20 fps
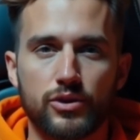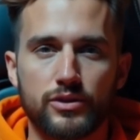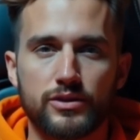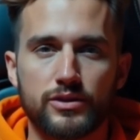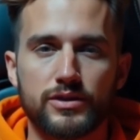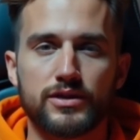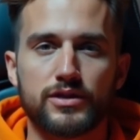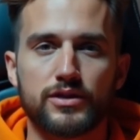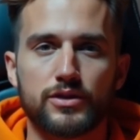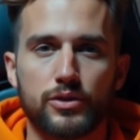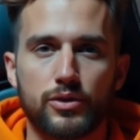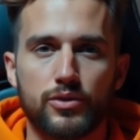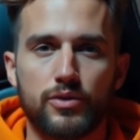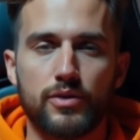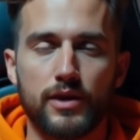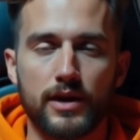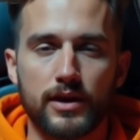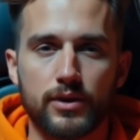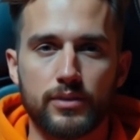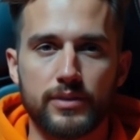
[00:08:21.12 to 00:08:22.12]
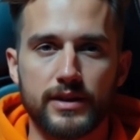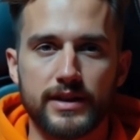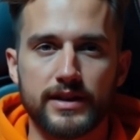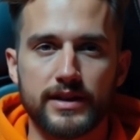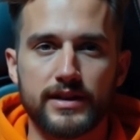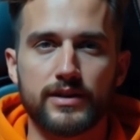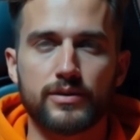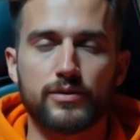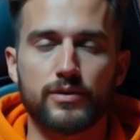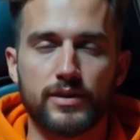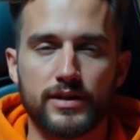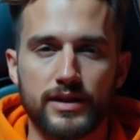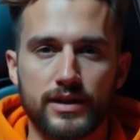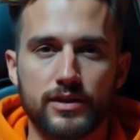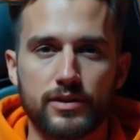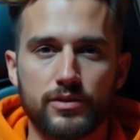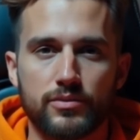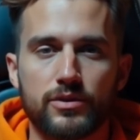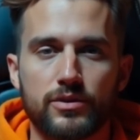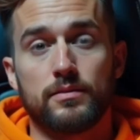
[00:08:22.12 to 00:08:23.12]
Before versus after using my
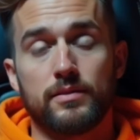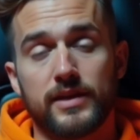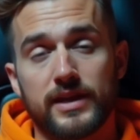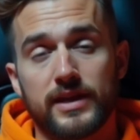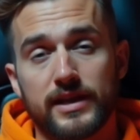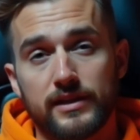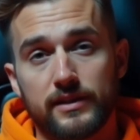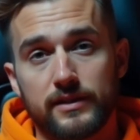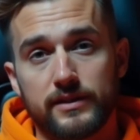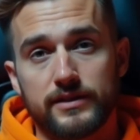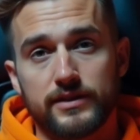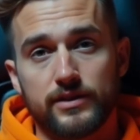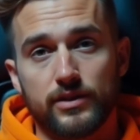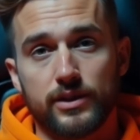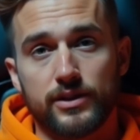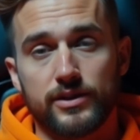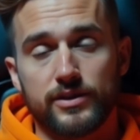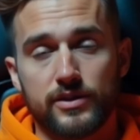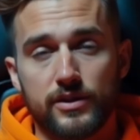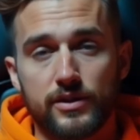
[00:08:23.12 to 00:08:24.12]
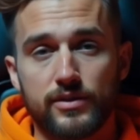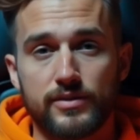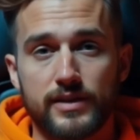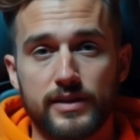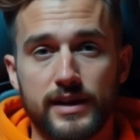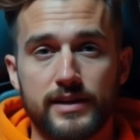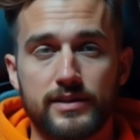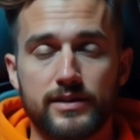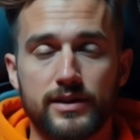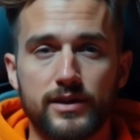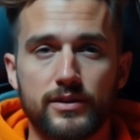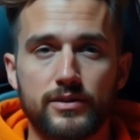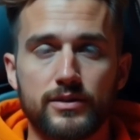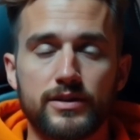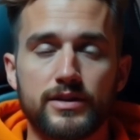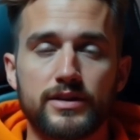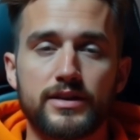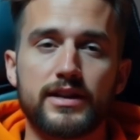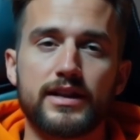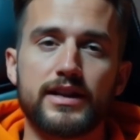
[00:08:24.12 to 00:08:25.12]
resume template. Pinterest.
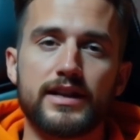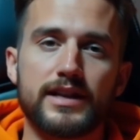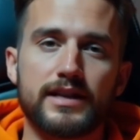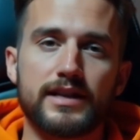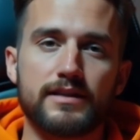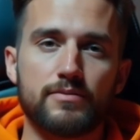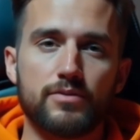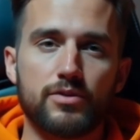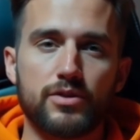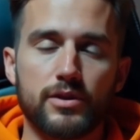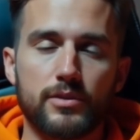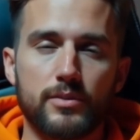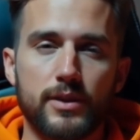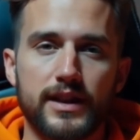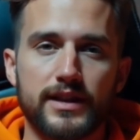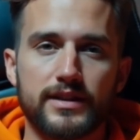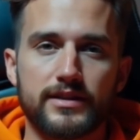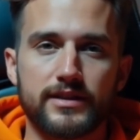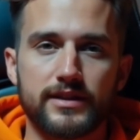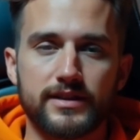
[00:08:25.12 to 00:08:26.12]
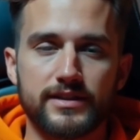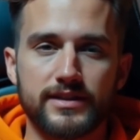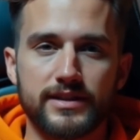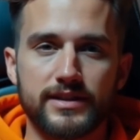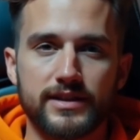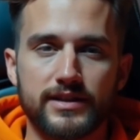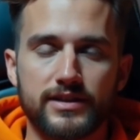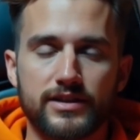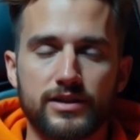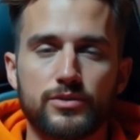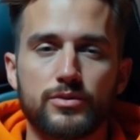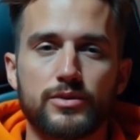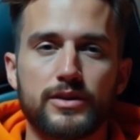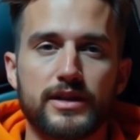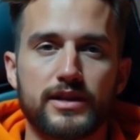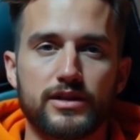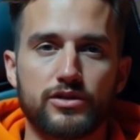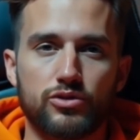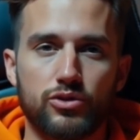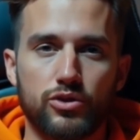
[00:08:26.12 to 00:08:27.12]
Best platform for journals and
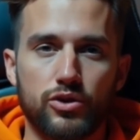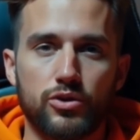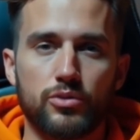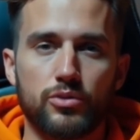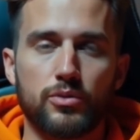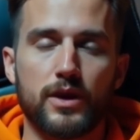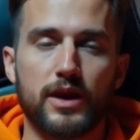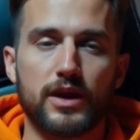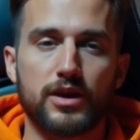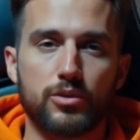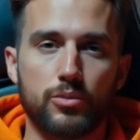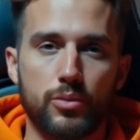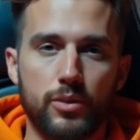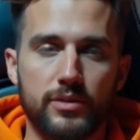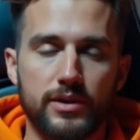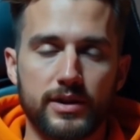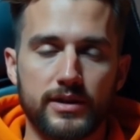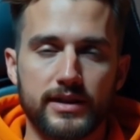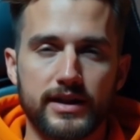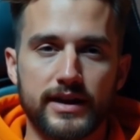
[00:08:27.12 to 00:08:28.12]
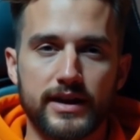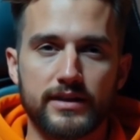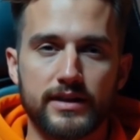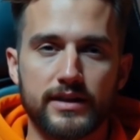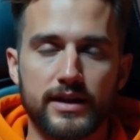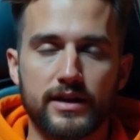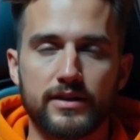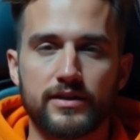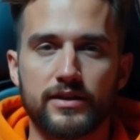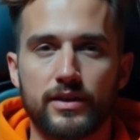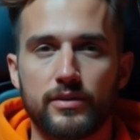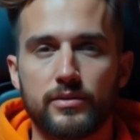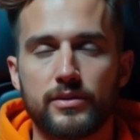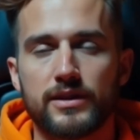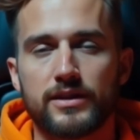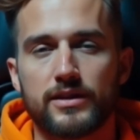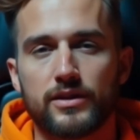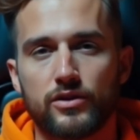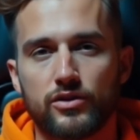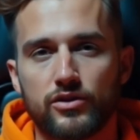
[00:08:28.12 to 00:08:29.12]
printables. YouTube Shorts.
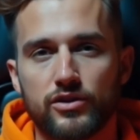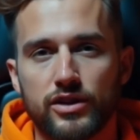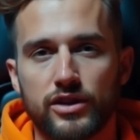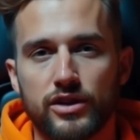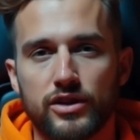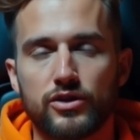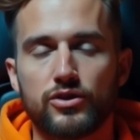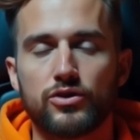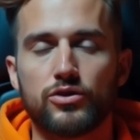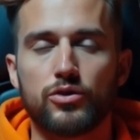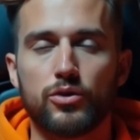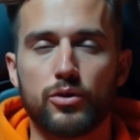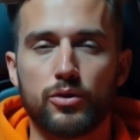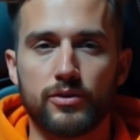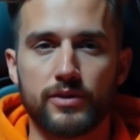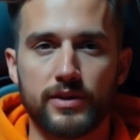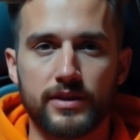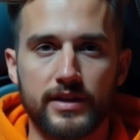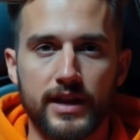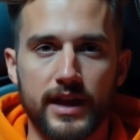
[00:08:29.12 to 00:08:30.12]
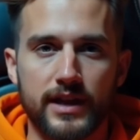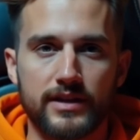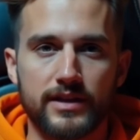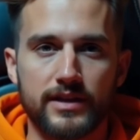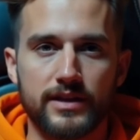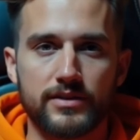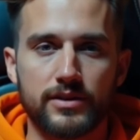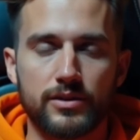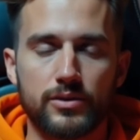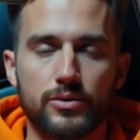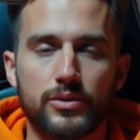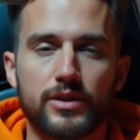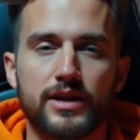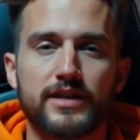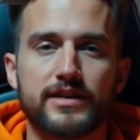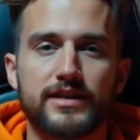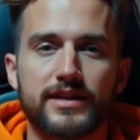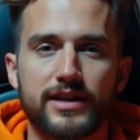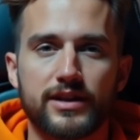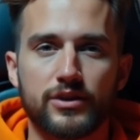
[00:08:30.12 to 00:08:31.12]
How I made $500 from a
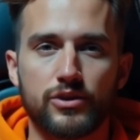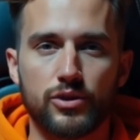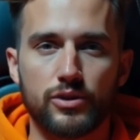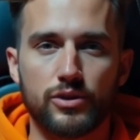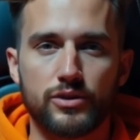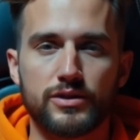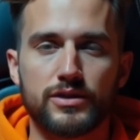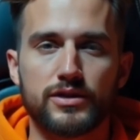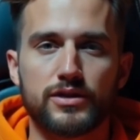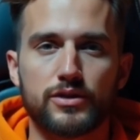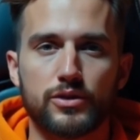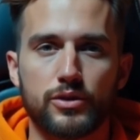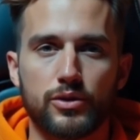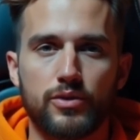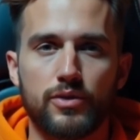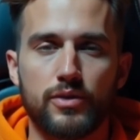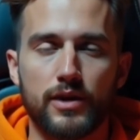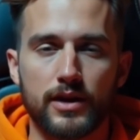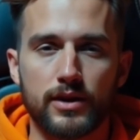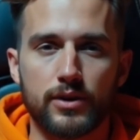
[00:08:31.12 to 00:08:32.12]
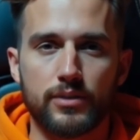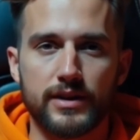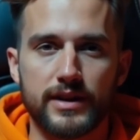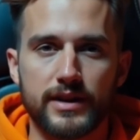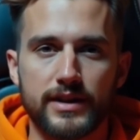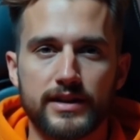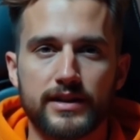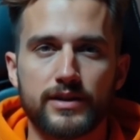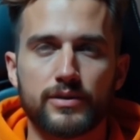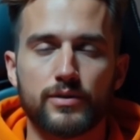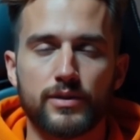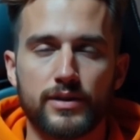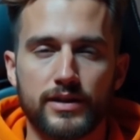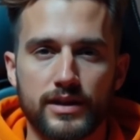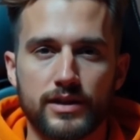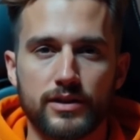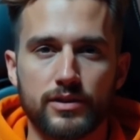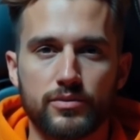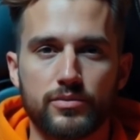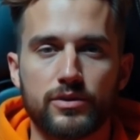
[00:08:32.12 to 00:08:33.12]
free Canva template. Facebook
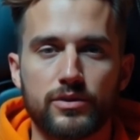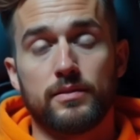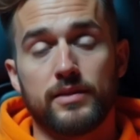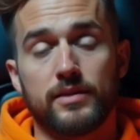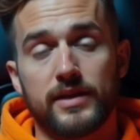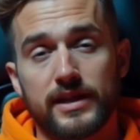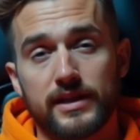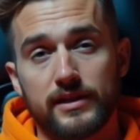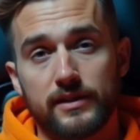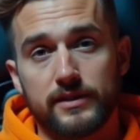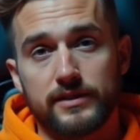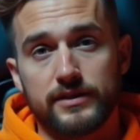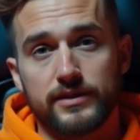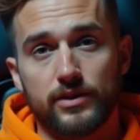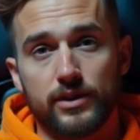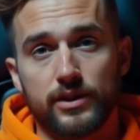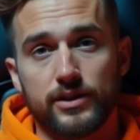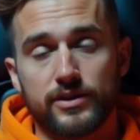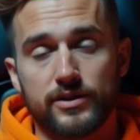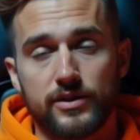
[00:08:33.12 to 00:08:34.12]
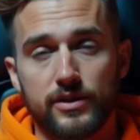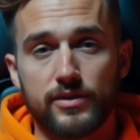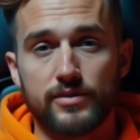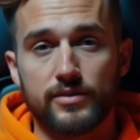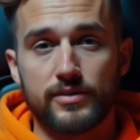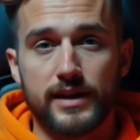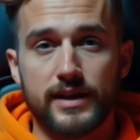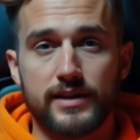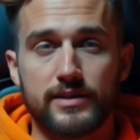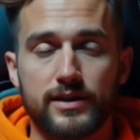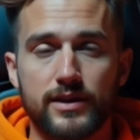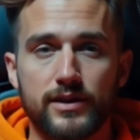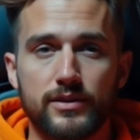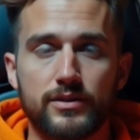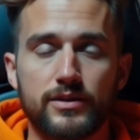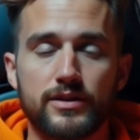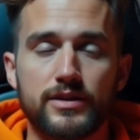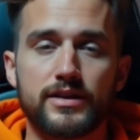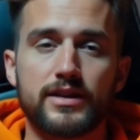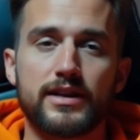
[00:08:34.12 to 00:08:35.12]
groups, Reddit. Join targeted communities.
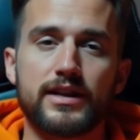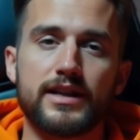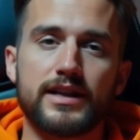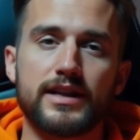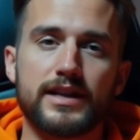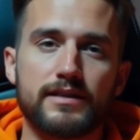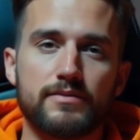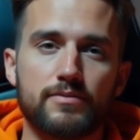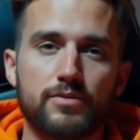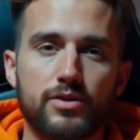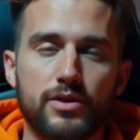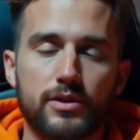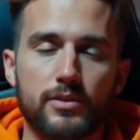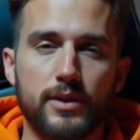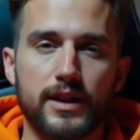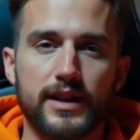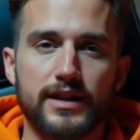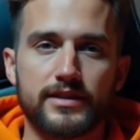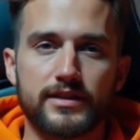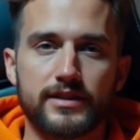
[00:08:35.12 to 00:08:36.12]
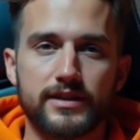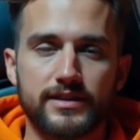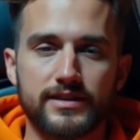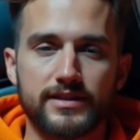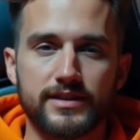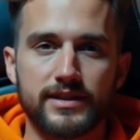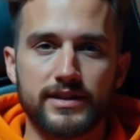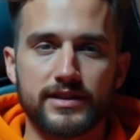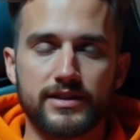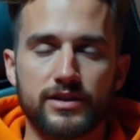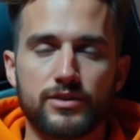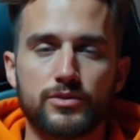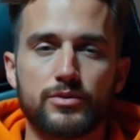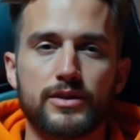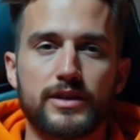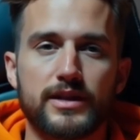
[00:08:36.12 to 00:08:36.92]
Let's understand with an example.